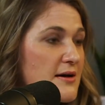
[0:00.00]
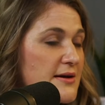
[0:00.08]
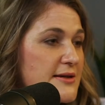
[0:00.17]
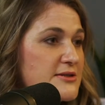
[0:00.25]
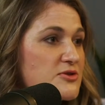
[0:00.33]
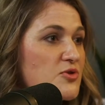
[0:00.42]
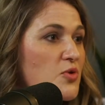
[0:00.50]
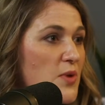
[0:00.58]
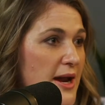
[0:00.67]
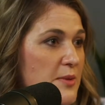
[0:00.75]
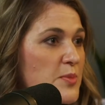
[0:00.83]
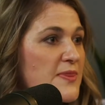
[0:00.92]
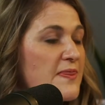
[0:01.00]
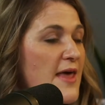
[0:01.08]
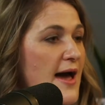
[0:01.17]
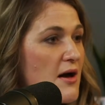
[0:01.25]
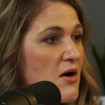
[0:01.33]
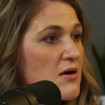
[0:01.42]
it's great, but
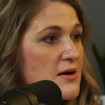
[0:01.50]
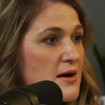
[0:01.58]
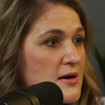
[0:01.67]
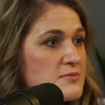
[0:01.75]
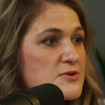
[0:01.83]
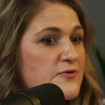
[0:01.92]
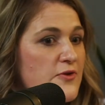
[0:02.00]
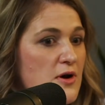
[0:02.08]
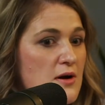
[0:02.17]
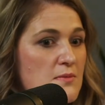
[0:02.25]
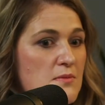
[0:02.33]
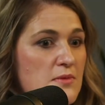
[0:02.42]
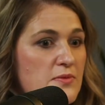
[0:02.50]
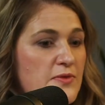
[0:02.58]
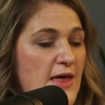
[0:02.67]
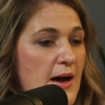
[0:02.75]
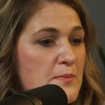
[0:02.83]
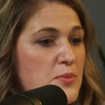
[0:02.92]
that all comes from
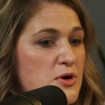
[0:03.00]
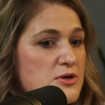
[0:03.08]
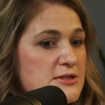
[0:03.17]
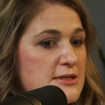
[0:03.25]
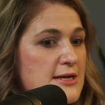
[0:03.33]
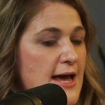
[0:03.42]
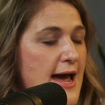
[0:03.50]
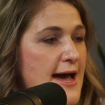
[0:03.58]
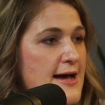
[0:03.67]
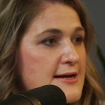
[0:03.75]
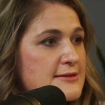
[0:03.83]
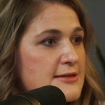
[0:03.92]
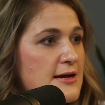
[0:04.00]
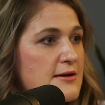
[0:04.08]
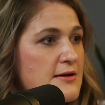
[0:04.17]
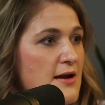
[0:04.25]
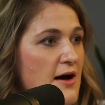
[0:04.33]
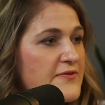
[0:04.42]
that person has
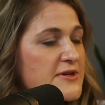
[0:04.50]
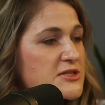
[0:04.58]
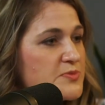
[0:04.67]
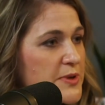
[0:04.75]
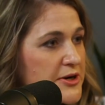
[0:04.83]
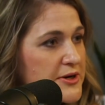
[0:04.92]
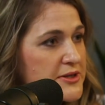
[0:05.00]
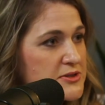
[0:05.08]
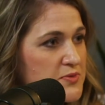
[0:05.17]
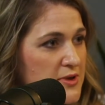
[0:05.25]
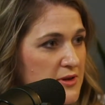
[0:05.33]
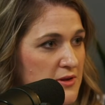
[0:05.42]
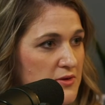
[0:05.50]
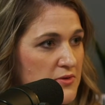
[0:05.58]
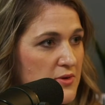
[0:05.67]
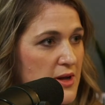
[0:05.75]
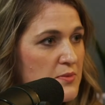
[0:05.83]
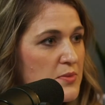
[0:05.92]
enough experience with
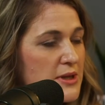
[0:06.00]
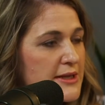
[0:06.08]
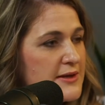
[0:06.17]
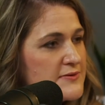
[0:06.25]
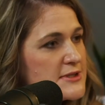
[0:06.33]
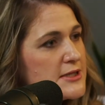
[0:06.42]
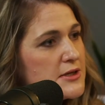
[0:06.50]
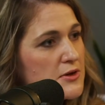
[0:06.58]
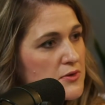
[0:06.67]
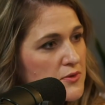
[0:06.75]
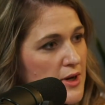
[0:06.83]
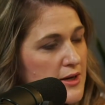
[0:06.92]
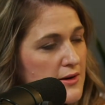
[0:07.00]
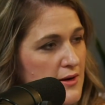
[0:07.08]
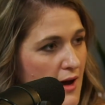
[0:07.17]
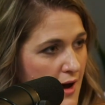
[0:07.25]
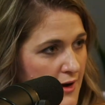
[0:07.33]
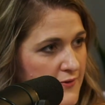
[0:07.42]
you and believes in you
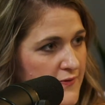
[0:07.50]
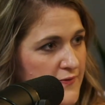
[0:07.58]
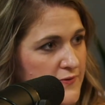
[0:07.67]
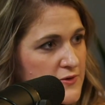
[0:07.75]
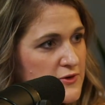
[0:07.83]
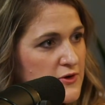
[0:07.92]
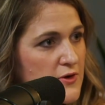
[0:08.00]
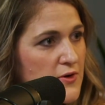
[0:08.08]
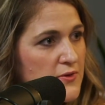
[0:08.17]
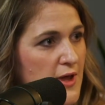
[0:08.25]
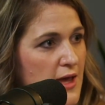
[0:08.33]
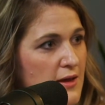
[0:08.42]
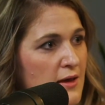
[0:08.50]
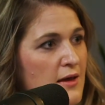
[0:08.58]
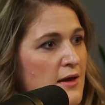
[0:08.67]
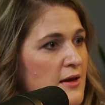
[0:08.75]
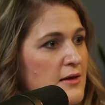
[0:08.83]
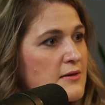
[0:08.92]
enough to know that
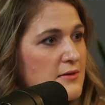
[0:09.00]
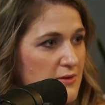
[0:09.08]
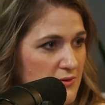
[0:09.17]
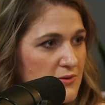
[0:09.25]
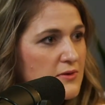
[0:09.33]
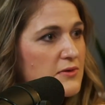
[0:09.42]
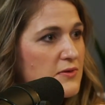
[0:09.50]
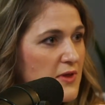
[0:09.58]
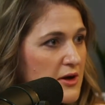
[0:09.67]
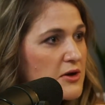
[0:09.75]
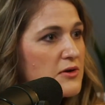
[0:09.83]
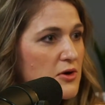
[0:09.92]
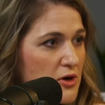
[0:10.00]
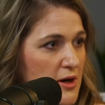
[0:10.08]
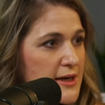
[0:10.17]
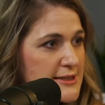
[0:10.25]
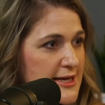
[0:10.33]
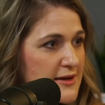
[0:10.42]
you're
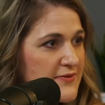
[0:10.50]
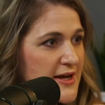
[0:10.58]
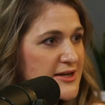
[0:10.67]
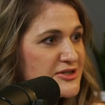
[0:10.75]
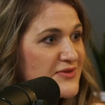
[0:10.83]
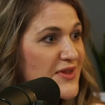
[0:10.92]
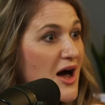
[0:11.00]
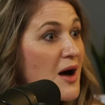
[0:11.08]
going to take advantage of the